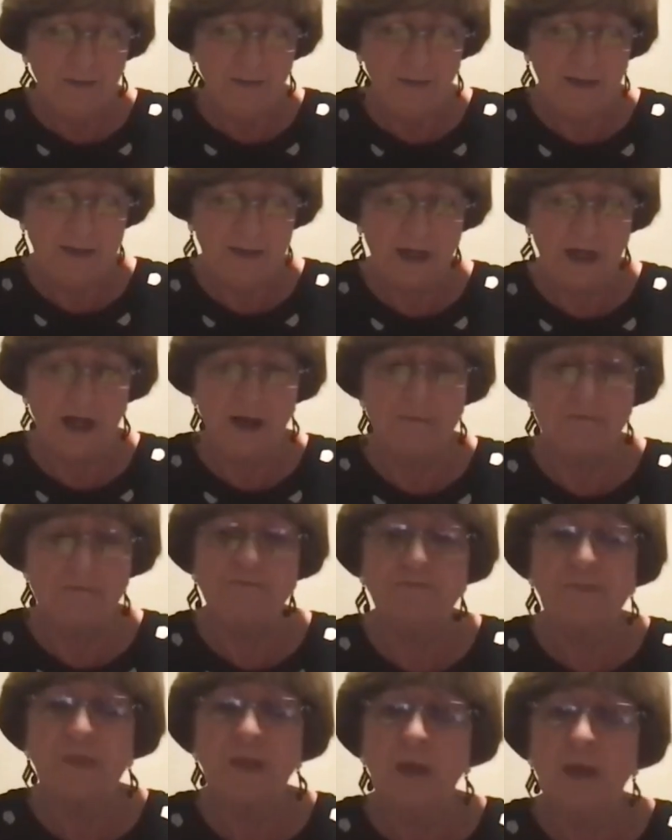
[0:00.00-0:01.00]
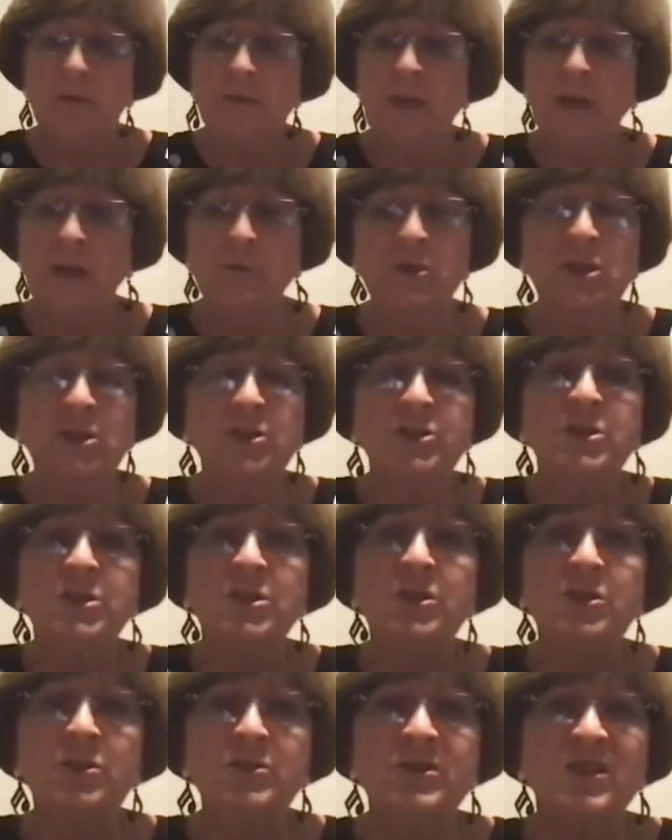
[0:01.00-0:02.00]
but um, they were just
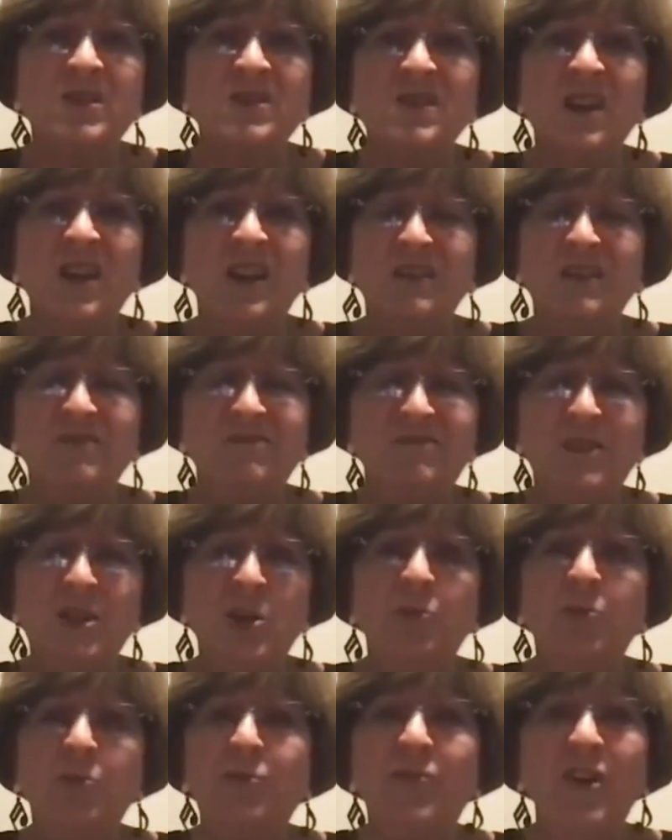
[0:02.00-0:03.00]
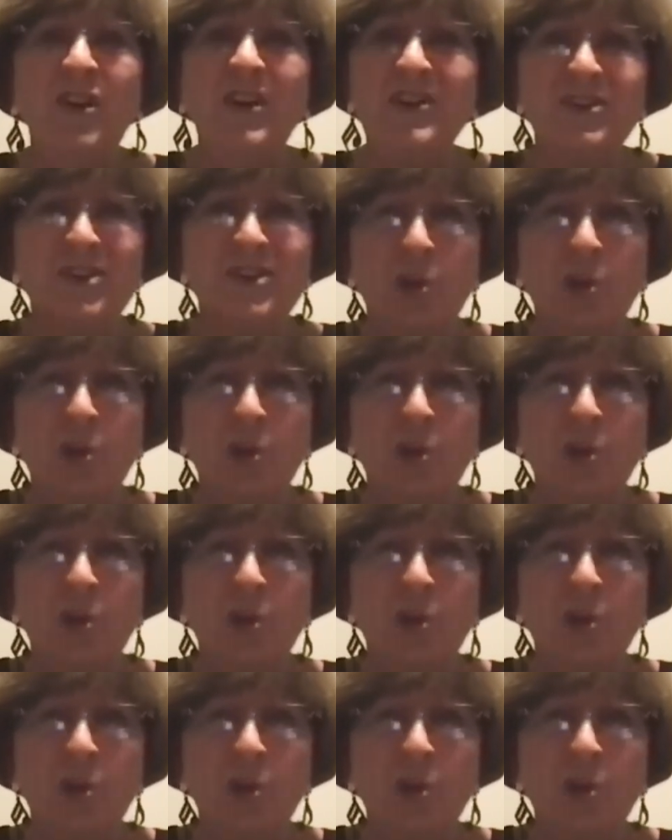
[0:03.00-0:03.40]
used as like, you know, fun